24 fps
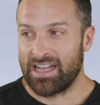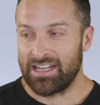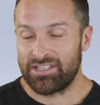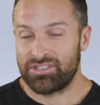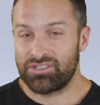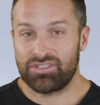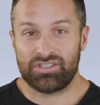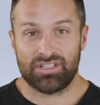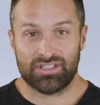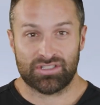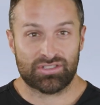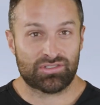
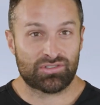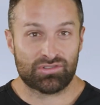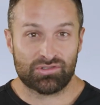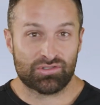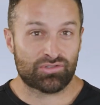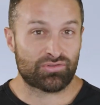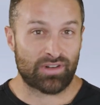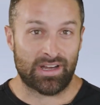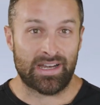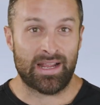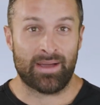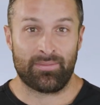That's just
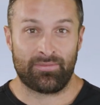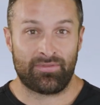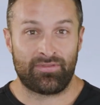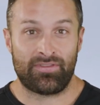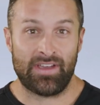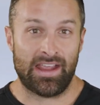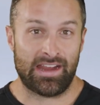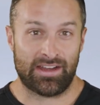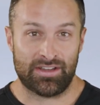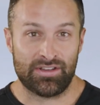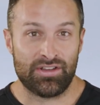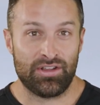straight up
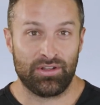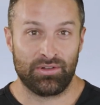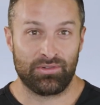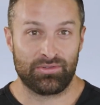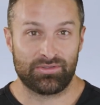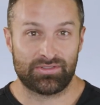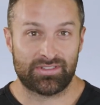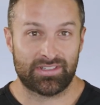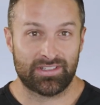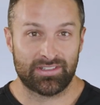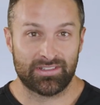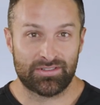fake
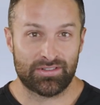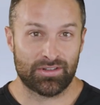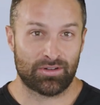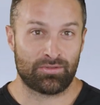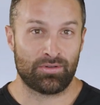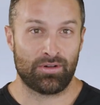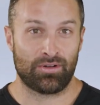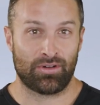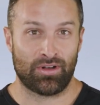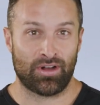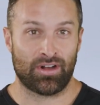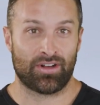news, to
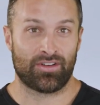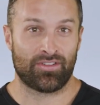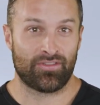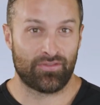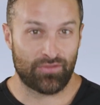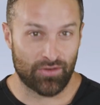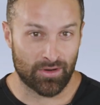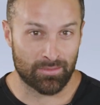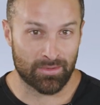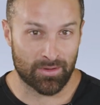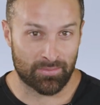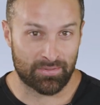quote our
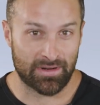former